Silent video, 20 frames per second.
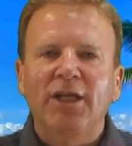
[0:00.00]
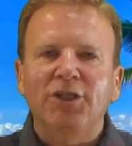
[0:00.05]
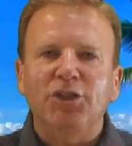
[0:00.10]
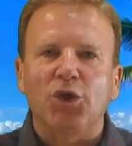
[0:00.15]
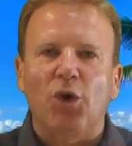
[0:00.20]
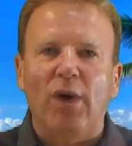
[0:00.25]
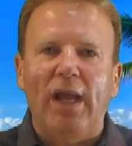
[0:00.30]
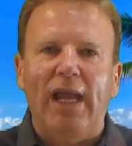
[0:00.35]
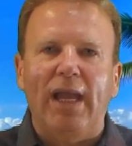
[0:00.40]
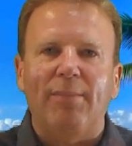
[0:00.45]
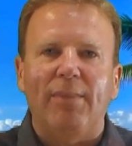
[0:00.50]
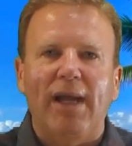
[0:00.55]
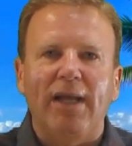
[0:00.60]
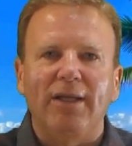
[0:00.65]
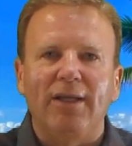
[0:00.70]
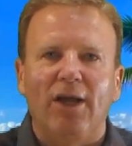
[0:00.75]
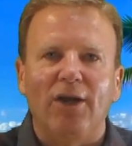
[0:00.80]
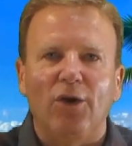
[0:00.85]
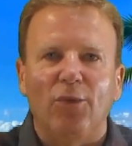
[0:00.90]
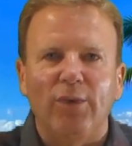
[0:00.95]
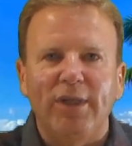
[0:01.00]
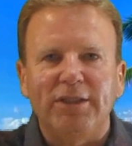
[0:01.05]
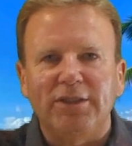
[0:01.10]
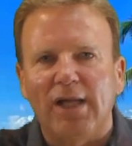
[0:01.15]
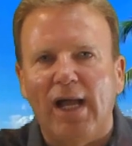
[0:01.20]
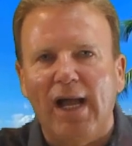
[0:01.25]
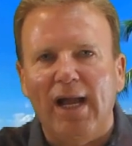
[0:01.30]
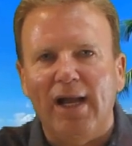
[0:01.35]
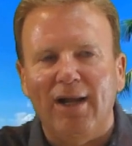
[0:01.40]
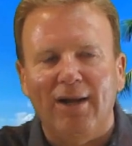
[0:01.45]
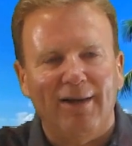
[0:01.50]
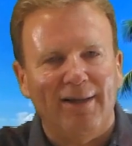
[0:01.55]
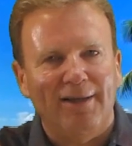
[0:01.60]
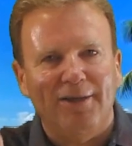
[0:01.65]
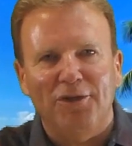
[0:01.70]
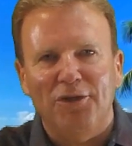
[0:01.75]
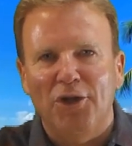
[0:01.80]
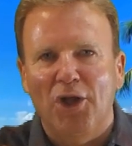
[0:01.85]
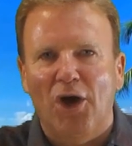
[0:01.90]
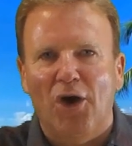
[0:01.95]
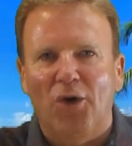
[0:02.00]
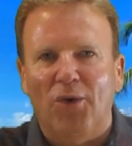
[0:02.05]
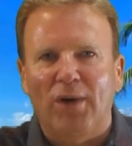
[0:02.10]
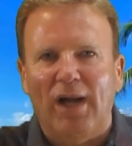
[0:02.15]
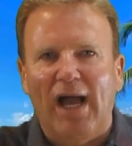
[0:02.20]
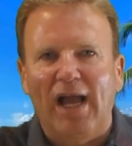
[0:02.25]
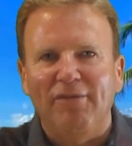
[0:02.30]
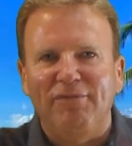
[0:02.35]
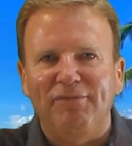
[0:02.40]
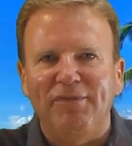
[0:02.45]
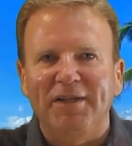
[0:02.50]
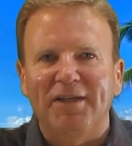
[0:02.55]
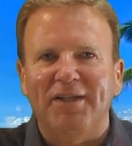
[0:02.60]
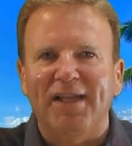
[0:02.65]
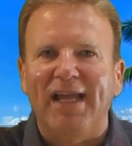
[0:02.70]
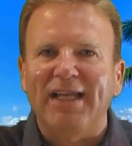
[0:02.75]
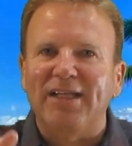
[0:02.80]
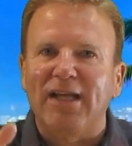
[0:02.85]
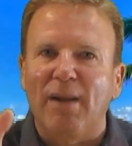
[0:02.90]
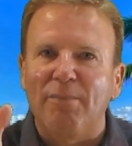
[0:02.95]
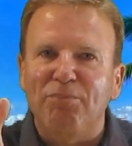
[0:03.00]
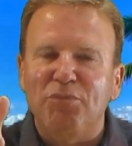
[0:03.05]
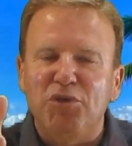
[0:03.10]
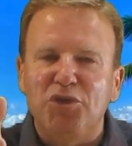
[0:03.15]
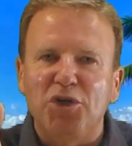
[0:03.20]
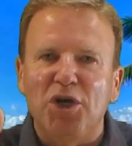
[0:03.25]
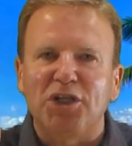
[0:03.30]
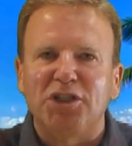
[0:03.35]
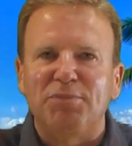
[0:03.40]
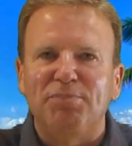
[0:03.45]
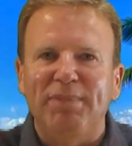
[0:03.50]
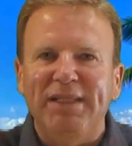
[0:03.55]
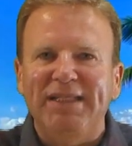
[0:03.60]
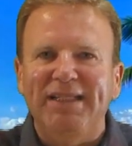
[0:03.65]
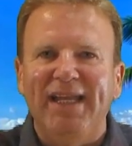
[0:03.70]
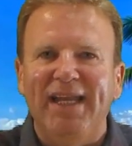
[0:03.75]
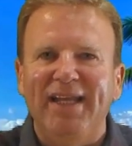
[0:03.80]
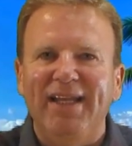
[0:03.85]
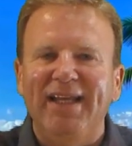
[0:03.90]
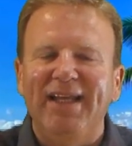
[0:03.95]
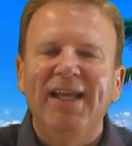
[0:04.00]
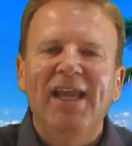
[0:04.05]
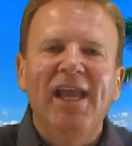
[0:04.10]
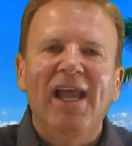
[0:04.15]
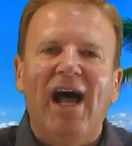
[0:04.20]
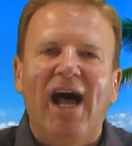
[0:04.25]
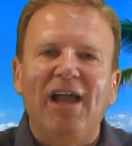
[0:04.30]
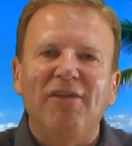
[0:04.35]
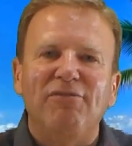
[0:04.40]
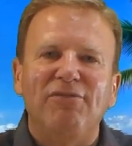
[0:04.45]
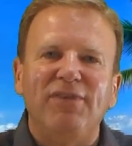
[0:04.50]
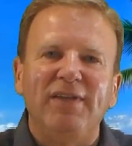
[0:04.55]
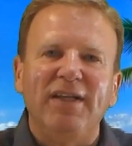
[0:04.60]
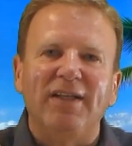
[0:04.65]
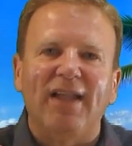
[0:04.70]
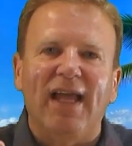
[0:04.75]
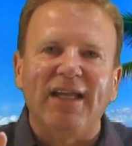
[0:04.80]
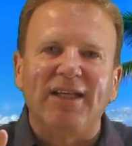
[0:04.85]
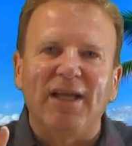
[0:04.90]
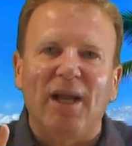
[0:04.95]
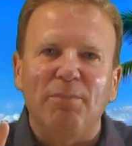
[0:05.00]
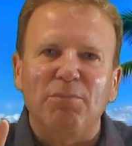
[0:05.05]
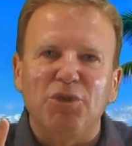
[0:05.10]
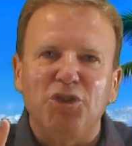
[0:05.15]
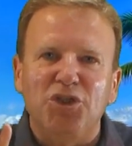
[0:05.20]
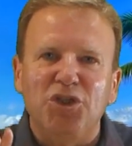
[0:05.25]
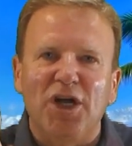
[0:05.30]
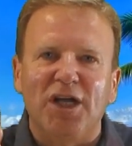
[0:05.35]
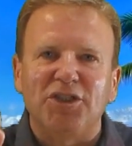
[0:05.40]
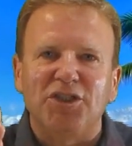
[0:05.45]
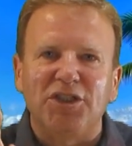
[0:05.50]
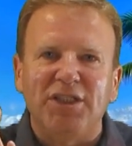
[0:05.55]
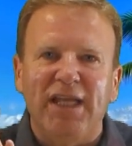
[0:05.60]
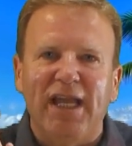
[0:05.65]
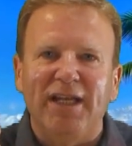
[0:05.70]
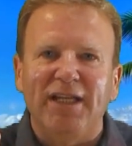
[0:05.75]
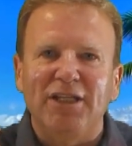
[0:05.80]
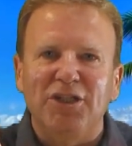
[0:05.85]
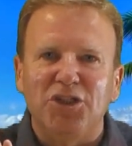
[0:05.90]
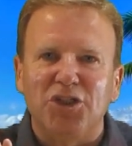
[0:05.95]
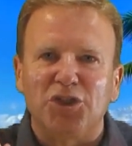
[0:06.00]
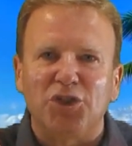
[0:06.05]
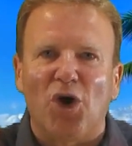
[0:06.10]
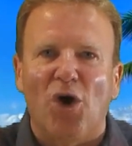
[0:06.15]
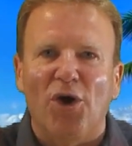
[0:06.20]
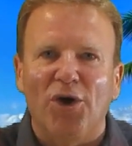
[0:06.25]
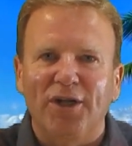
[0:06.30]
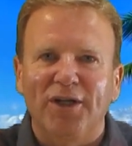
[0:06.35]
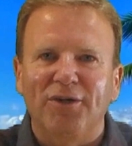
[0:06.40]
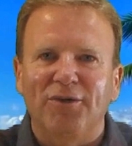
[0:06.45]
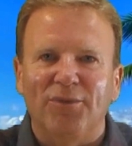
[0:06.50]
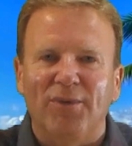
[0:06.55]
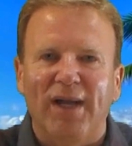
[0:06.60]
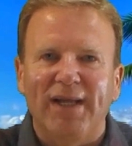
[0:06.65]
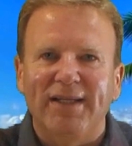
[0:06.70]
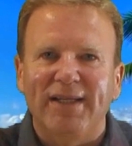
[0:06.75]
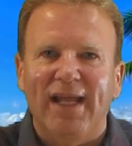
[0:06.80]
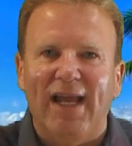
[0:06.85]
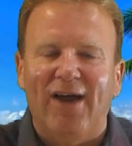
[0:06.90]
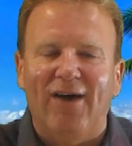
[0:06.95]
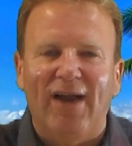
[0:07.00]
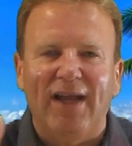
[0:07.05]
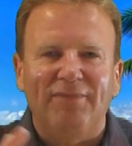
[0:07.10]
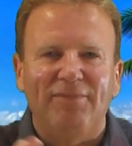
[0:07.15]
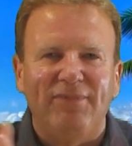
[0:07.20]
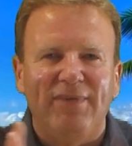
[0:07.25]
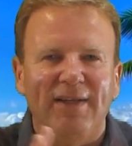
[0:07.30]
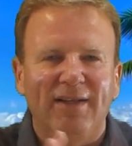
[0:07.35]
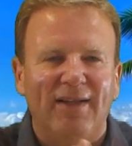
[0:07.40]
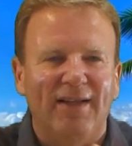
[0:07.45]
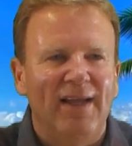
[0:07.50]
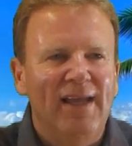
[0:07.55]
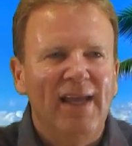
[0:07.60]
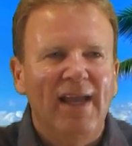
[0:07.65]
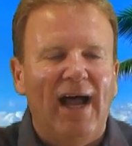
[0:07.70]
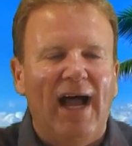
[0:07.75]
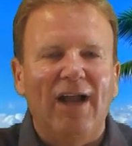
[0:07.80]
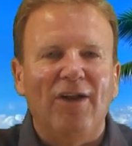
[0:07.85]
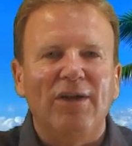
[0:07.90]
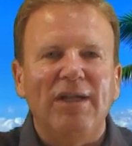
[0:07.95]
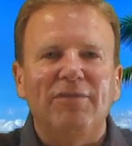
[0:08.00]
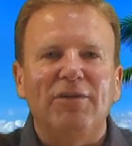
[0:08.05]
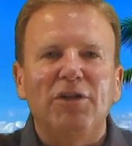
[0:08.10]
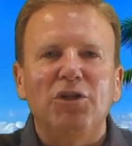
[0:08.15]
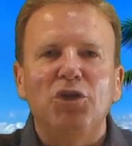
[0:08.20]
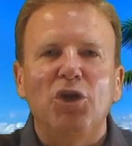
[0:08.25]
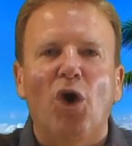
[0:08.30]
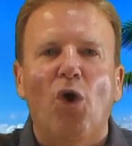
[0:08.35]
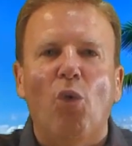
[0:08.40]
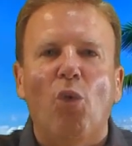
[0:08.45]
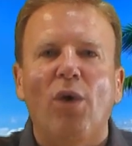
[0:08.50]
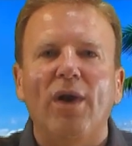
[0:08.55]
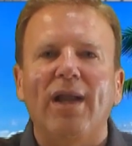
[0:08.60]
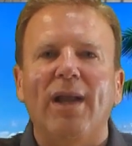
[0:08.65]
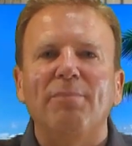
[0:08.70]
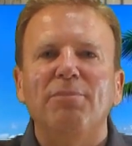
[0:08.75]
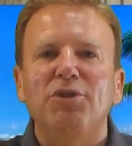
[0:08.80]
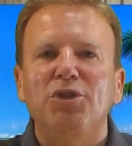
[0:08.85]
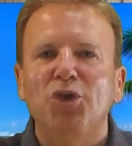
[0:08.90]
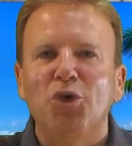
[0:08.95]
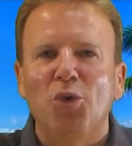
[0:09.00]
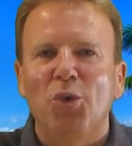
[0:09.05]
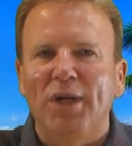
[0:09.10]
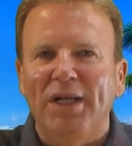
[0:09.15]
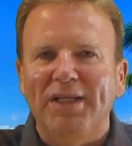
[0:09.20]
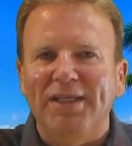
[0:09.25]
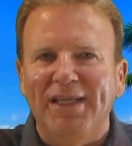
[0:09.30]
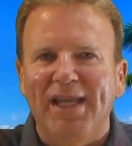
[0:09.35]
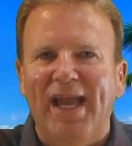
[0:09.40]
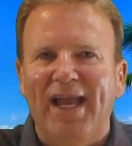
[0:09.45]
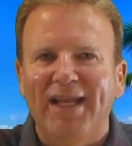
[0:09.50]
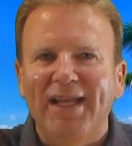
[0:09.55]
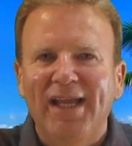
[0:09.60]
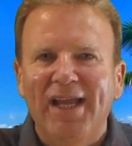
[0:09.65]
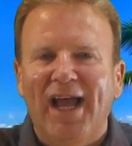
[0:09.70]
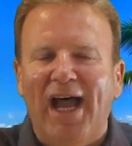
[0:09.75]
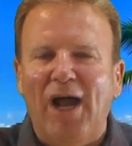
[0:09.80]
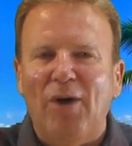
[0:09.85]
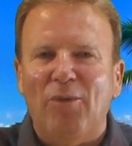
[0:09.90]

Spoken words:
So am I going to retire? No. I feel like I'm just beginning. I feel like I'm just getting started right now. I feel I don't even know what I'm doing yet.